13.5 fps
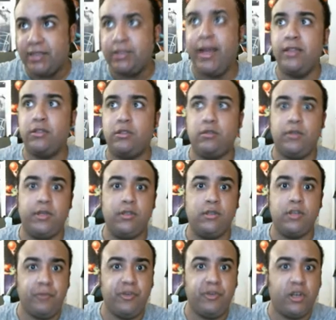answer is
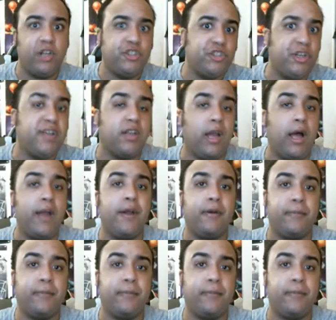because she is a liar.